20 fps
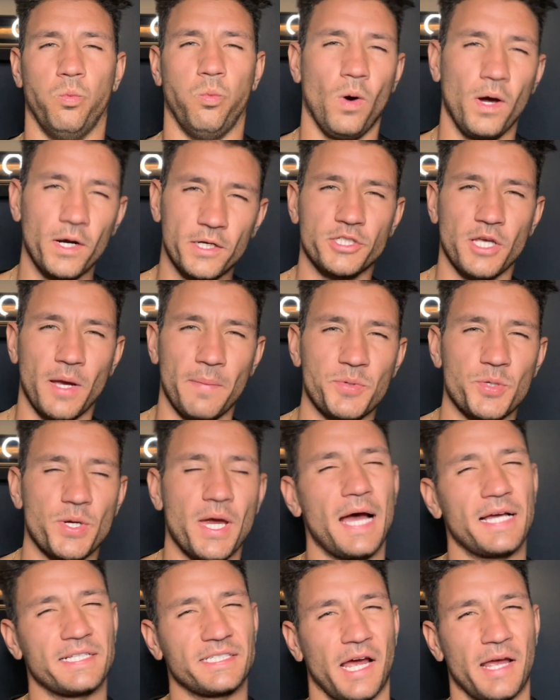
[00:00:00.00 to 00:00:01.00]
What is up, you
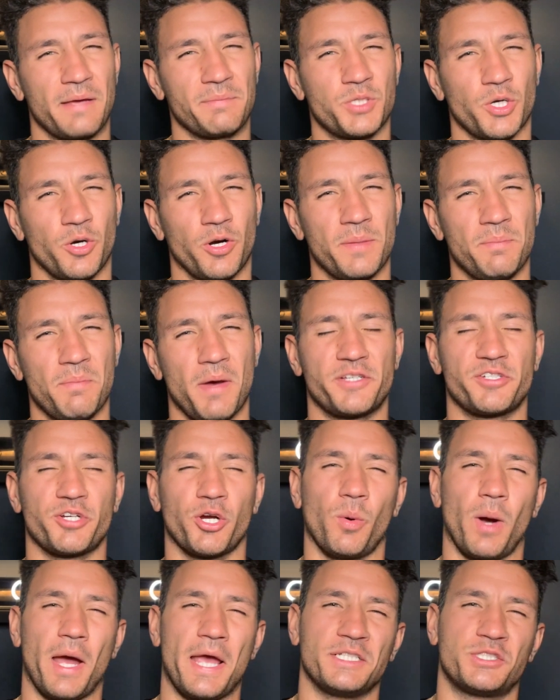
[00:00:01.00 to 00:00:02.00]
guys? I am Tony
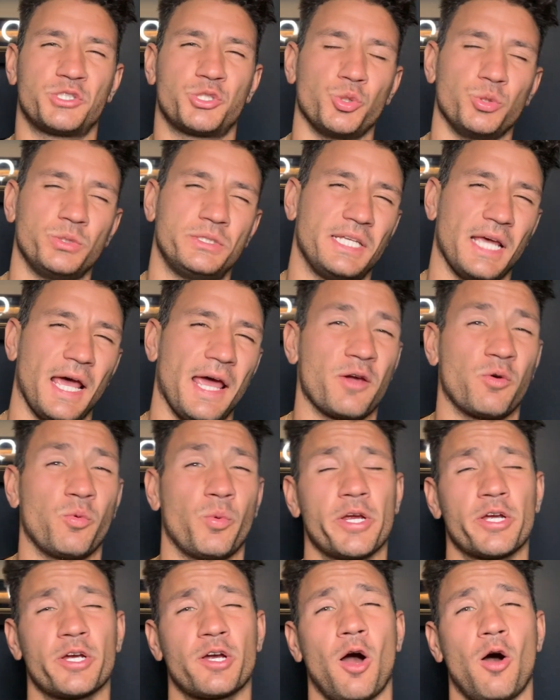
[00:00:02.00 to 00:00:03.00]
Metro, and today
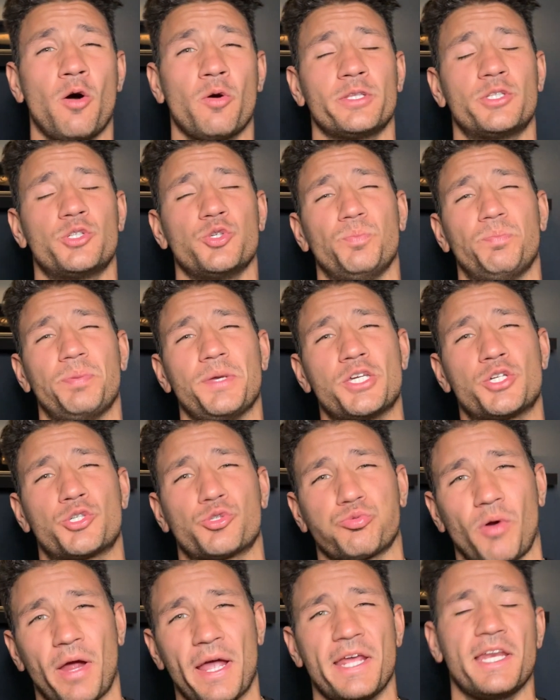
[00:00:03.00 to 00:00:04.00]
we're going to be
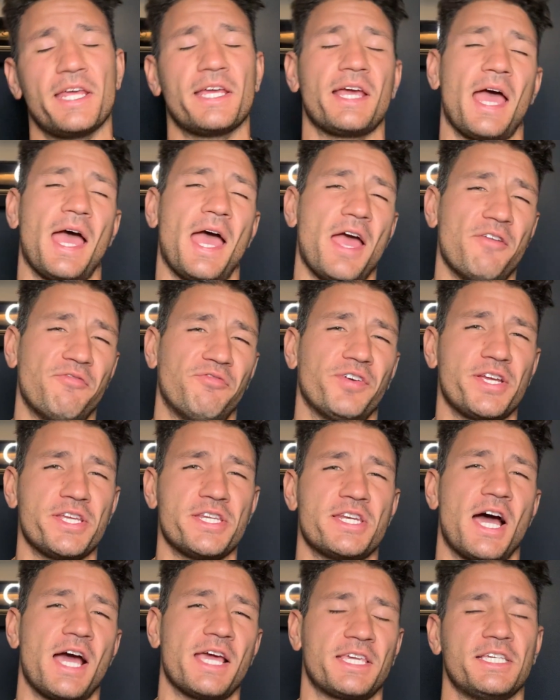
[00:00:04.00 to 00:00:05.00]
grading every
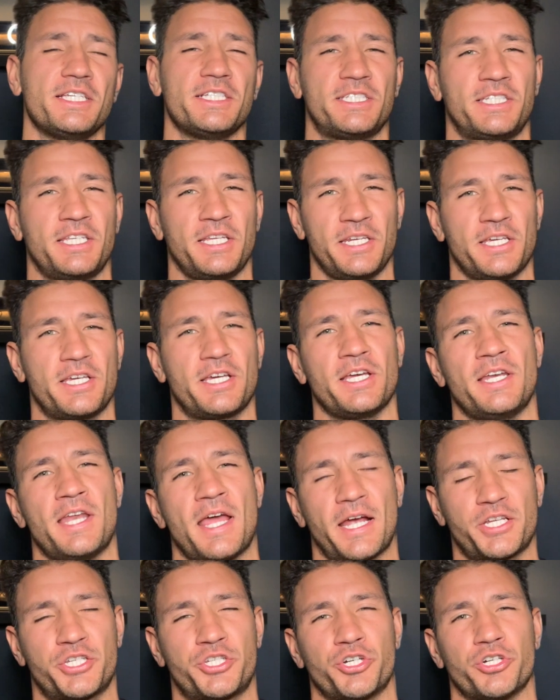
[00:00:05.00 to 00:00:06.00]
Nike City
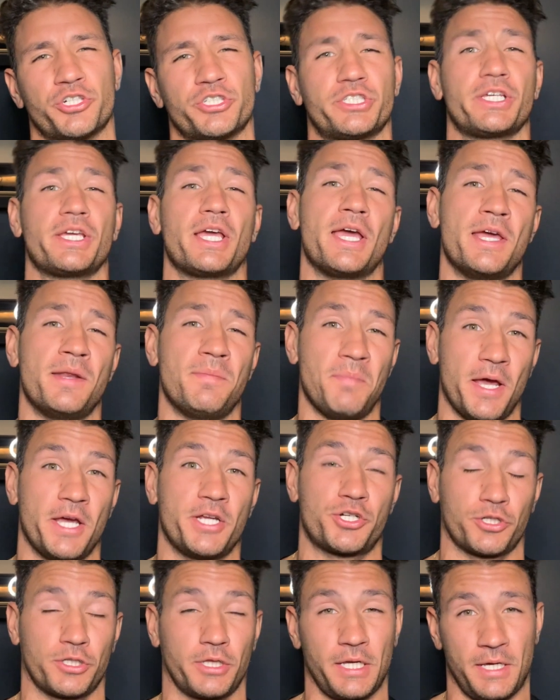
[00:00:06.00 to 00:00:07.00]
Connect jersey in
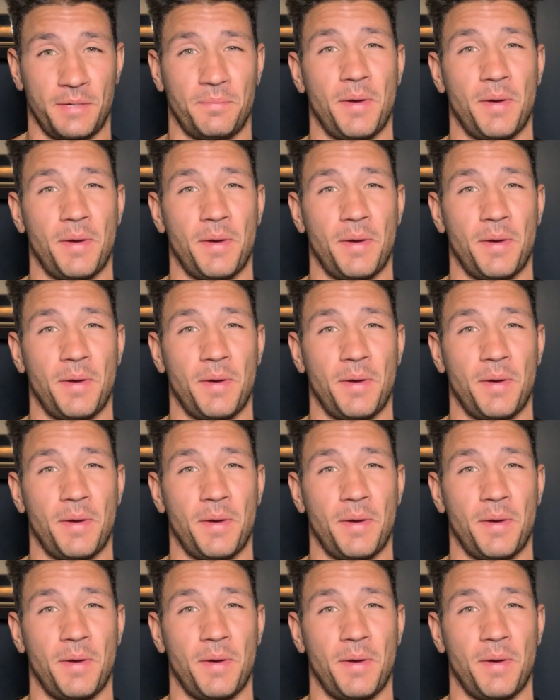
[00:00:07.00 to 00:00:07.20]
Major League